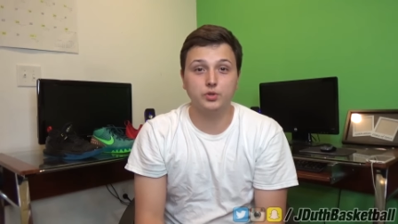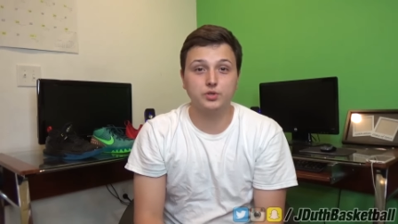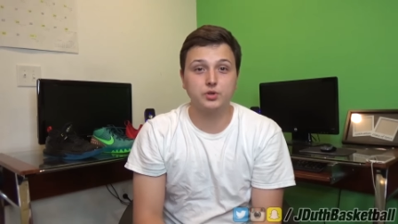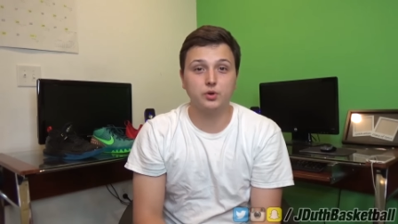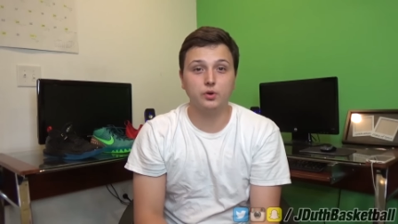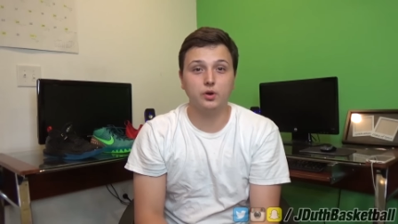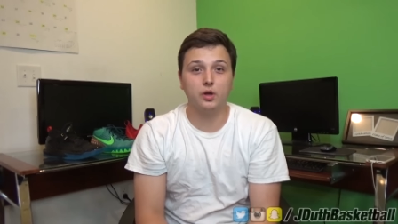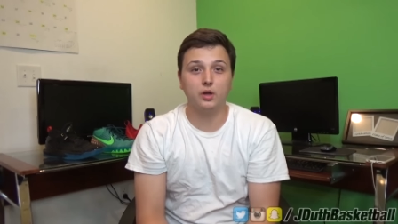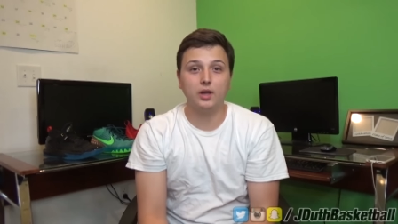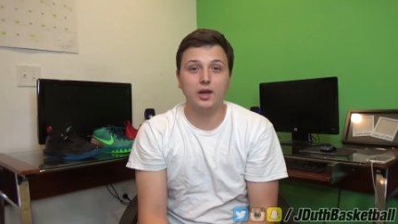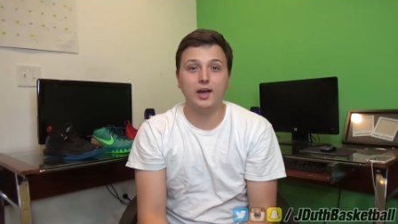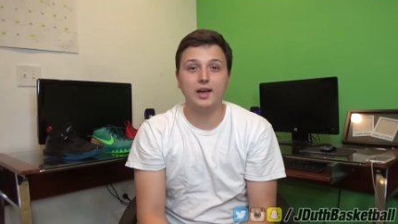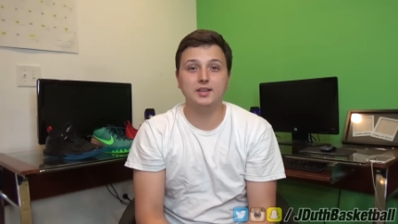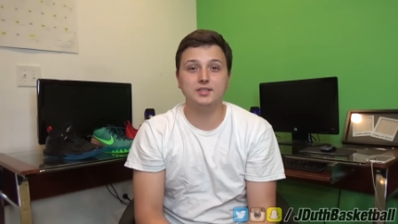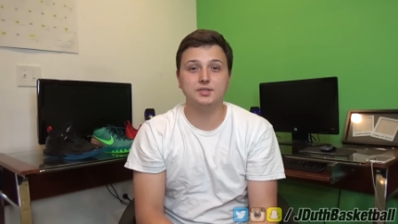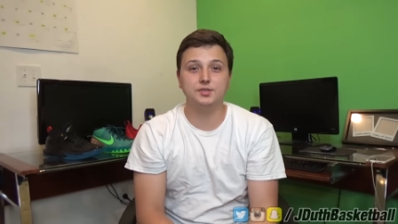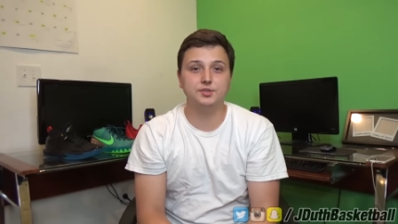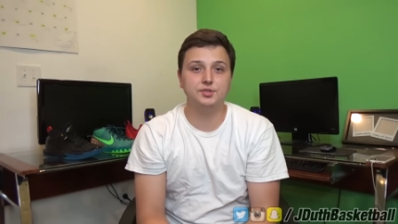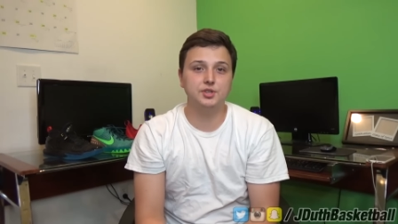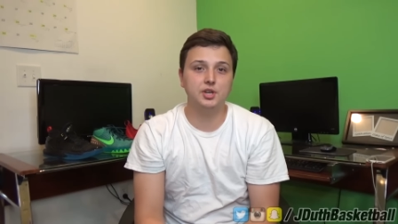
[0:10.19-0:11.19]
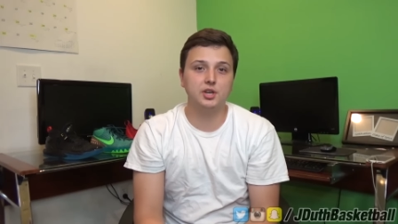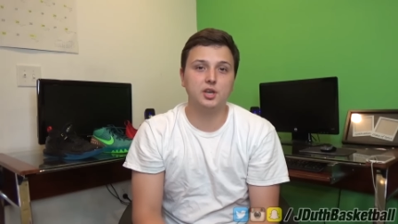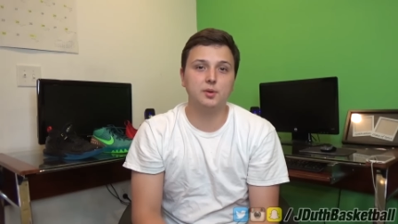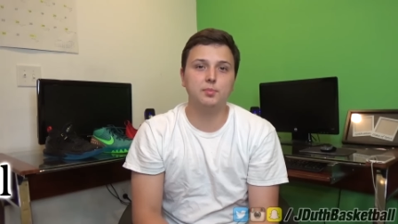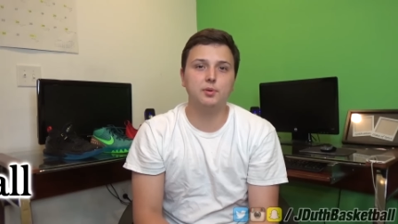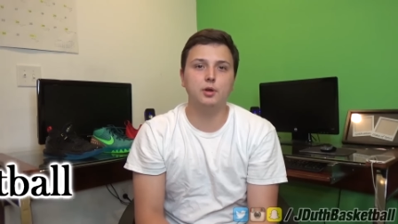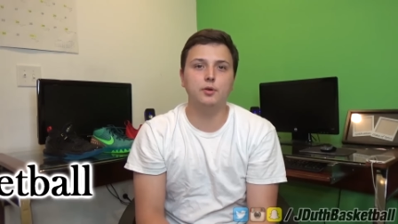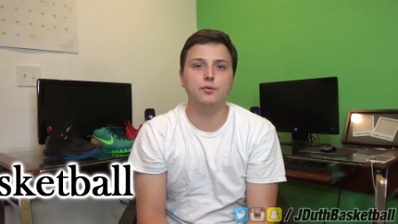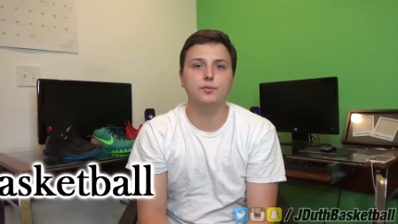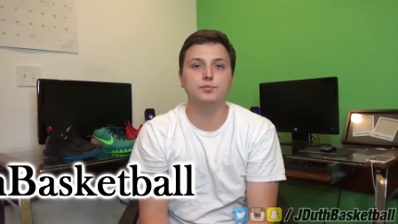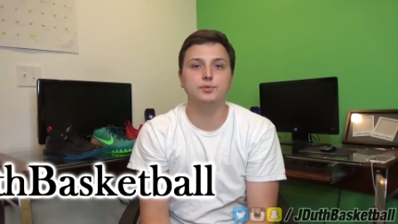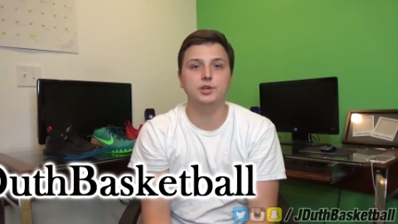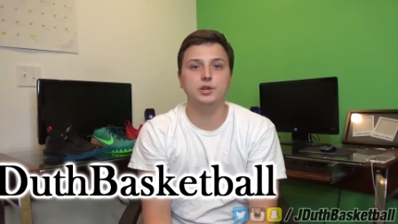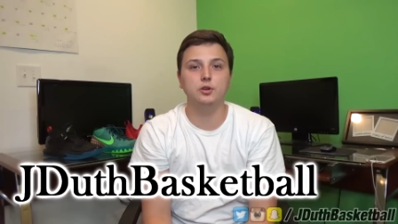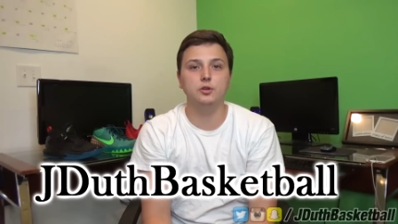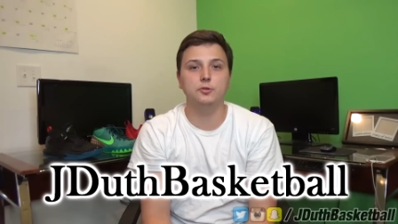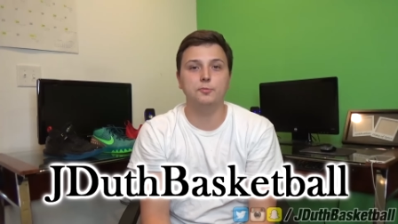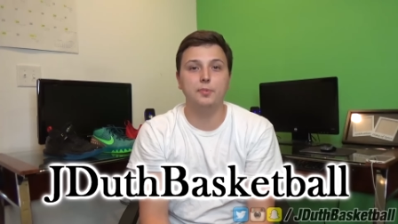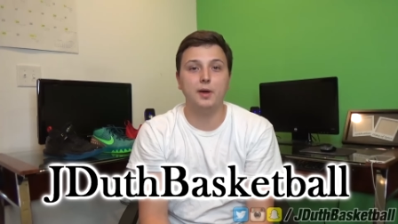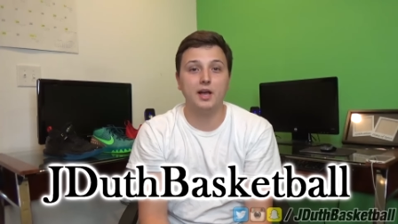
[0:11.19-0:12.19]
what's going on guys? It's Jacob here from JD
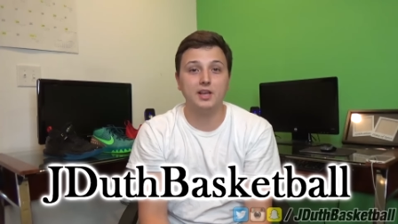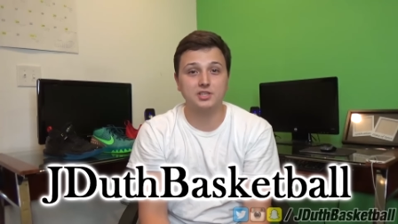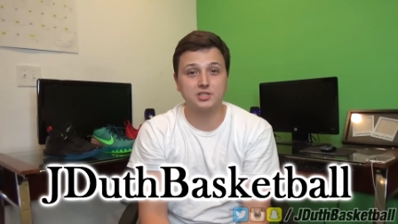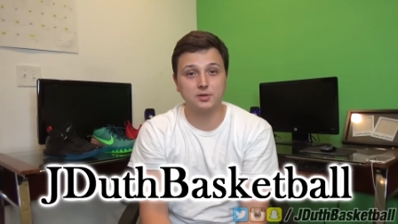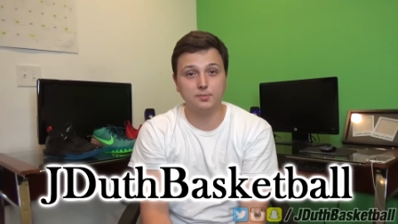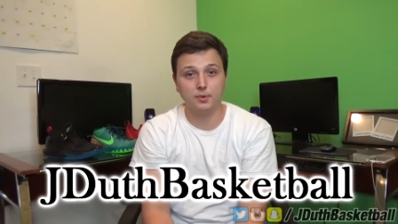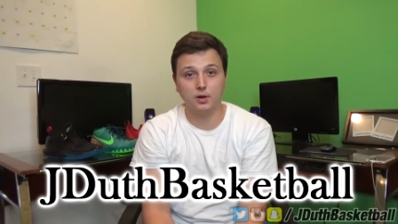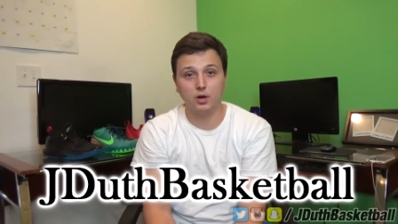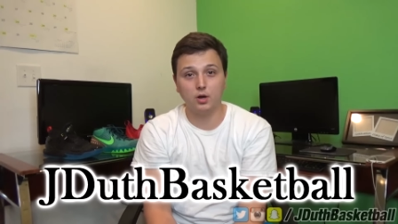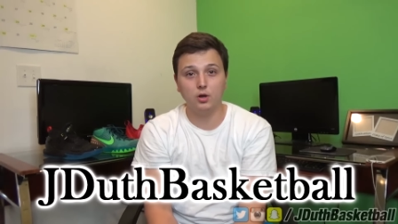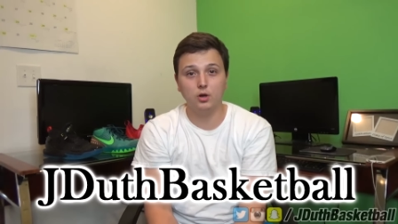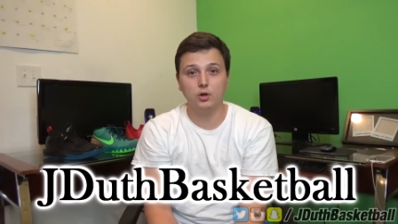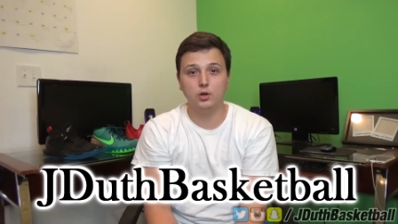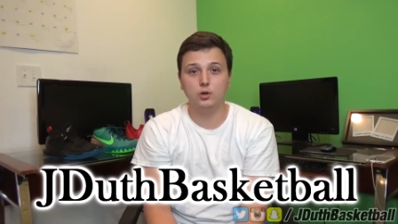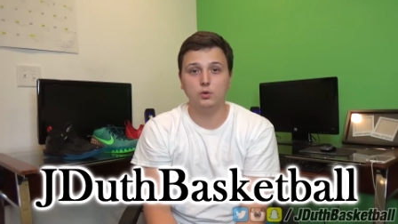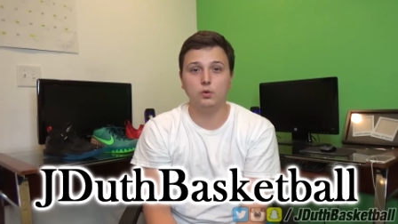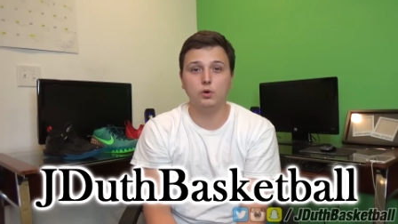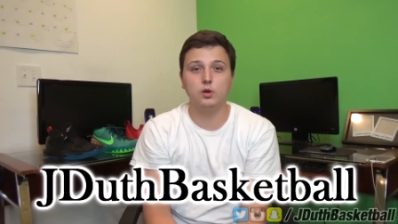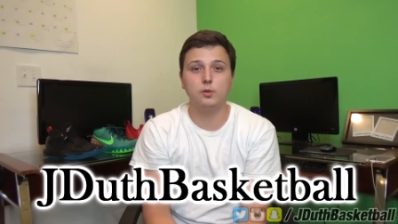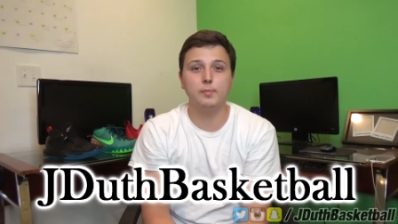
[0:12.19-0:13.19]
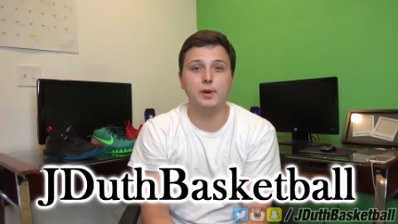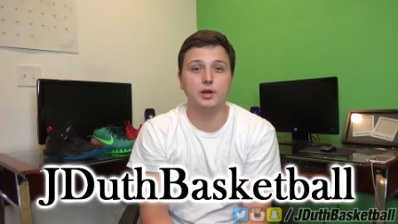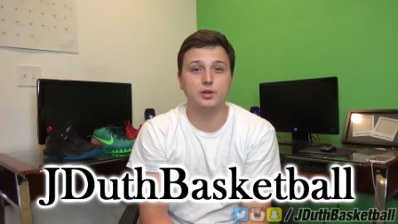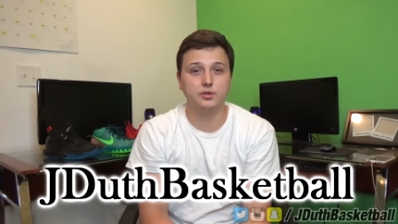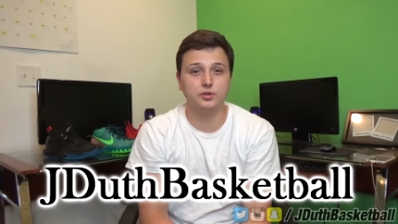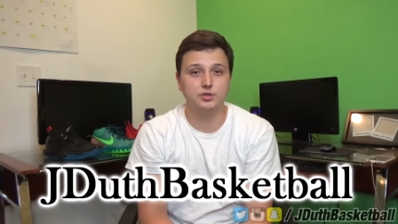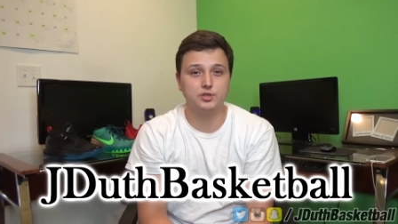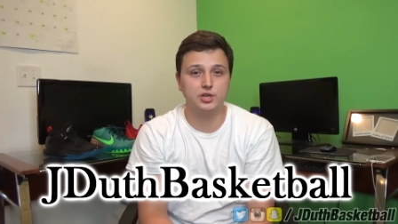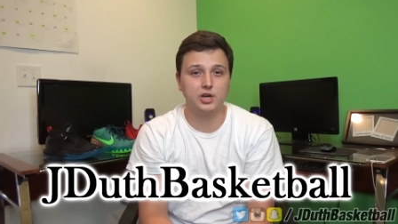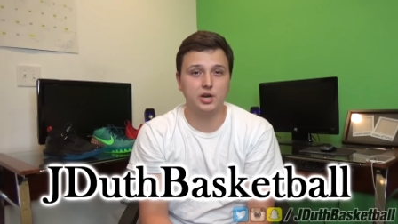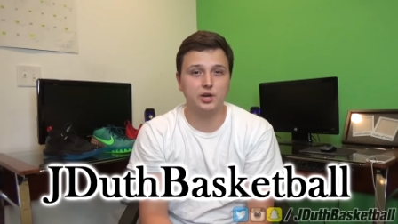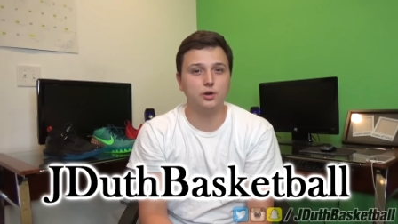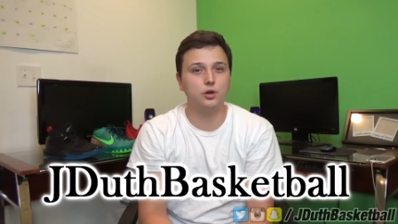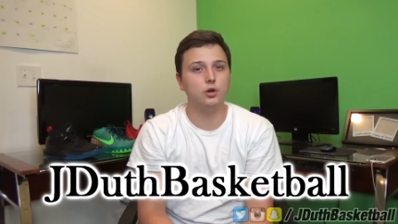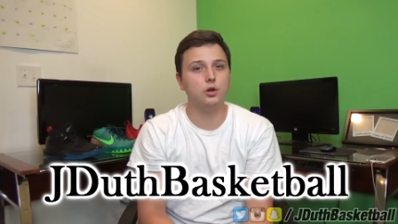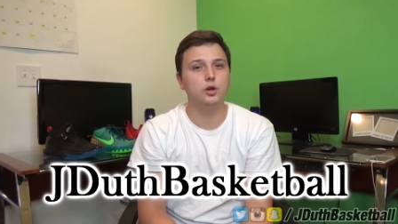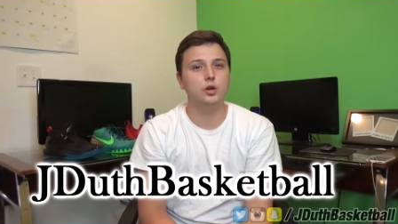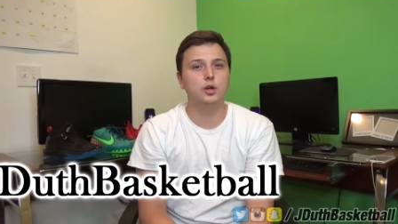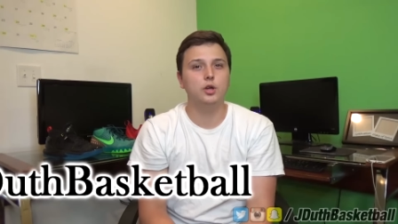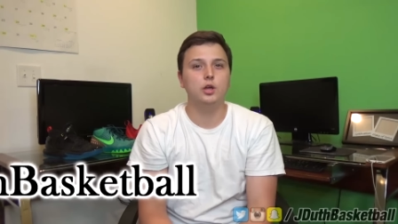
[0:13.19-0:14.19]
with Basketball. Welcome back to the
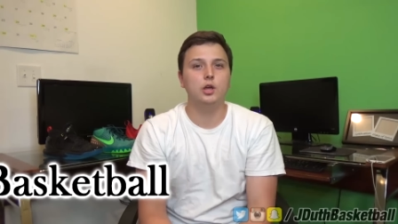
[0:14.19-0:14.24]
channel.